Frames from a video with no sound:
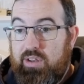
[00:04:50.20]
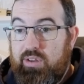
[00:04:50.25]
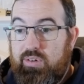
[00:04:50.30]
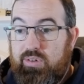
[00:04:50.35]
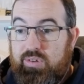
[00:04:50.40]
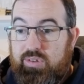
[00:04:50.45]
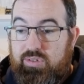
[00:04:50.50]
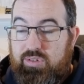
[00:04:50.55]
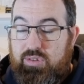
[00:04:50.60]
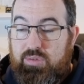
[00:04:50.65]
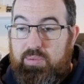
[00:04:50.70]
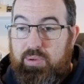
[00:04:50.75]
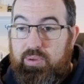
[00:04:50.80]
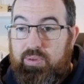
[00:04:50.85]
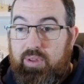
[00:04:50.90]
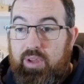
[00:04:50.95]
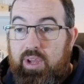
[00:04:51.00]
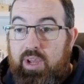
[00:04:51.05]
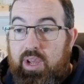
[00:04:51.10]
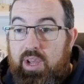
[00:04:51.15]
tokens, I
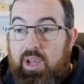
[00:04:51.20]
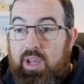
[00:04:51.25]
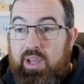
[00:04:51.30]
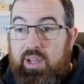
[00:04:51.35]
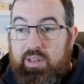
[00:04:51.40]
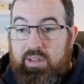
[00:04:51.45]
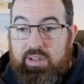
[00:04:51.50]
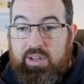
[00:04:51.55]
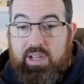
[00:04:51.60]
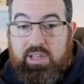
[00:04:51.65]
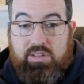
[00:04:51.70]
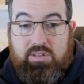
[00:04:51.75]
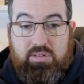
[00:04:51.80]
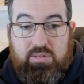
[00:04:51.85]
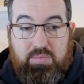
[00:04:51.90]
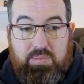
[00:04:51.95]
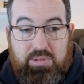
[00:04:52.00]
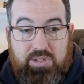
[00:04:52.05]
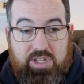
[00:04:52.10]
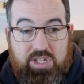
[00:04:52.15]
suppose. The
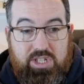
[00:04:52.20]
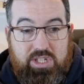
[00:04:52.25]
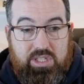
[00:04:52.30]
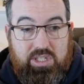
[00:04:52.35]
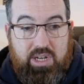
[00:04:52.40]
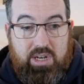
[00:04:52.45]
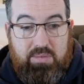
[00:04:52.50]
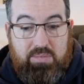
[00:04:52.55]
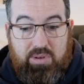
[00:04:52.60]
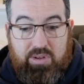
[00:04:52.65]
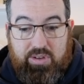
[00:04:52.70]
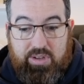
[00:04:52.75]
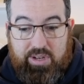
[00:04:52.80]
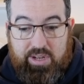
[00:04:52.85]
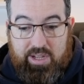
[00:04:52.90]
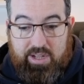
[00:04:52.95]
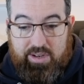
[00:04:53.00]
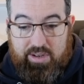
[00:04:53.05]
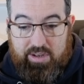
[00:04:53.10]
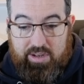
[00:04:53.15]
next position that I'm looking
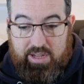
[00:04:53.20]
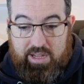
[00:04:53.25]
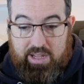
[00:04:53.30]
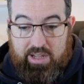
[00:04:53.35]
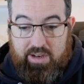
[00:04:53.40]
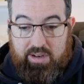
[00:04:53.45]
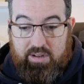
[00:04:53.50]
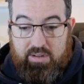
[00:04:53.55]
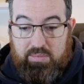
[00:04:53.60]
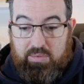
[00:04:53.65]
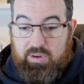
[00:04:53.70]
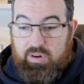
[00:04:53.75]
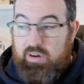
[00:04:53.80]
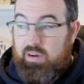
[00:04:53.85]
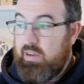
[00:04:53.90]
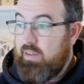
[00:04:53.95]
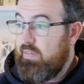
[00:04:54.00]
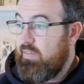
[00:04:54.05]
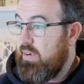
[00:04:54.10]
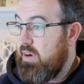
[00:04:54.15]
at and I'm
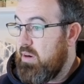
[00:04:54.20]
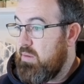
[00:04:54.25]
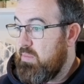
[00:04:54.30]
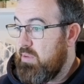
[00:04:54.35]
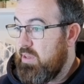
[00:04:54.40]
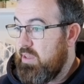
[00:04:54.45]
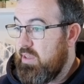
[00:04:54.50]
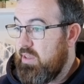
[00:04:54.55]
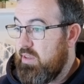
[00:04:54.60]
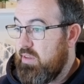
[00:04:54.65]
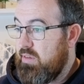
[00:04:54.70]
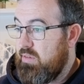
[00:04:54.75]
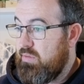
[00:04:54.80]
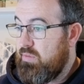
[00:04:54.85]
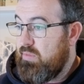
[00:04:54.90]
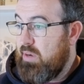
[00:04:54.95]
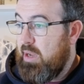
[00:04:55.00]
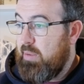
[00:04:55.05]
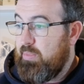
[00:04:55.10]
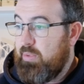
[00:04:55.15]
currently farming
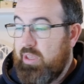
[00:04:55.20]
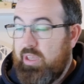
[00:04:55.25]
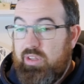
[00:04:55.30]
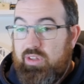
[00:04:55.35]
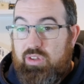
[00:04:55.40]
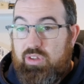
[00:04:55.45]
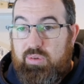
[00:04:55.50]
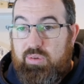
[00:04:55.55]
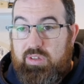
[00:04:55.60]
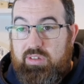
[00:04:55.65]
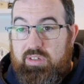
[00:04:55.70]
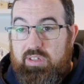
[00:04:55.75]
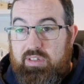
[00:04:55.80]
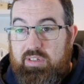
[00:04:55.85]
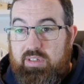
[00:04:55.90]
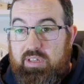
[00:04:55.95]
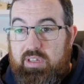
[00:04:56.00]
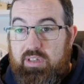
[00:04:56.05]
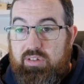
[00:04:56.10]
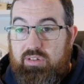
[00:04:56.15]
is Wrapped ETH
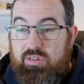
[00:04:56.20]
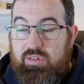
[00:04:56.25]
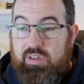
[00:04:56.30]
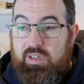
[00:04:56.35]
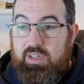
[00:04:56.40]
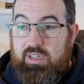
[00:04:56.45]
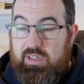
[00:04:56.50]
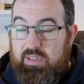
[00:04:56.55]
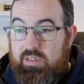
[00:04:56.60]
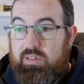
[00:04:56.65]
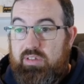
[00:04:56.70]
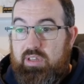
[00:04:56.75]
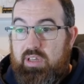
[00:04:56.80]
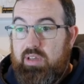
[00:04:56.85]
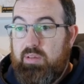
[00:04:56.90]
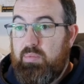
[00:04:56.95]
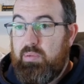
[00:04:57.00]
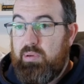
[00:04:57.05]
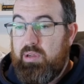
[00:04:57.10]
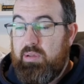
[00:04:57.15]
USDC. So you can
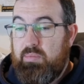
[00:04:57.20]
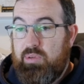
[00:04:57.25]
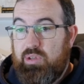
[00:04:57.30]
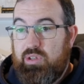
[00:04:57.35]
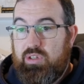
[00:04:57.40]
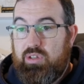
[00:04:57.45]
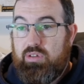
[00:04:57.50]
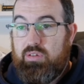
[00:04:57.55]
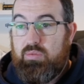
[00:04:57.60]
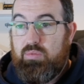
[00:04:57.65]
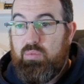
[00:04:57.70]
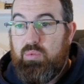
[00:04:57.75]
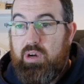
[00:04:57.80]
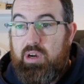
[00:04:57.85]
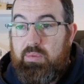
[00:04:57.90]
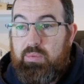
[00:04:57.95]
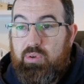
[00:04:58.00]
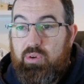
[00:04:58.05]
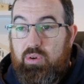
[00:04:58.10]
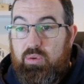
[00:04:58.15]
see pretty much where
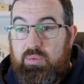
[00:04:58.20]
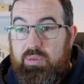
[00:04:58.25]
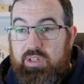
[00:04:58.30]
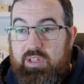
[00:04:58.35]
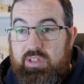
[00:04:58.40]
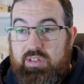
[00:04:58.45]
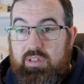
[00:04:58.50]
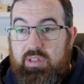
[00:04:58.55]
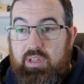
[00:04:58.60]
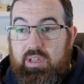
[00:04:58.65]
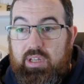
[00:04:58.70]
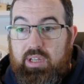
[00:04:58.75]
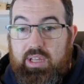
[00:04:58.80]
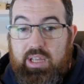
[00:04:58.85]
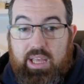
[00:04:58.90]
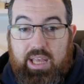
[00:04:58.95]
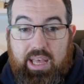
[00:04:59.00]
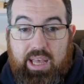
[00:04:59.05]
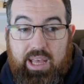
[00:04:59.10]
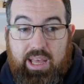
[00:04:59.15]
I'm going with this.
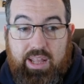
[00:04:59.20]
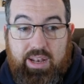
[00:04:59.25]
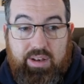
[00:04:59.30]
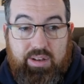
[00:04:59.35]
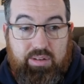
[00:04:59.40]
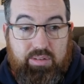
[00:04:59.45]
and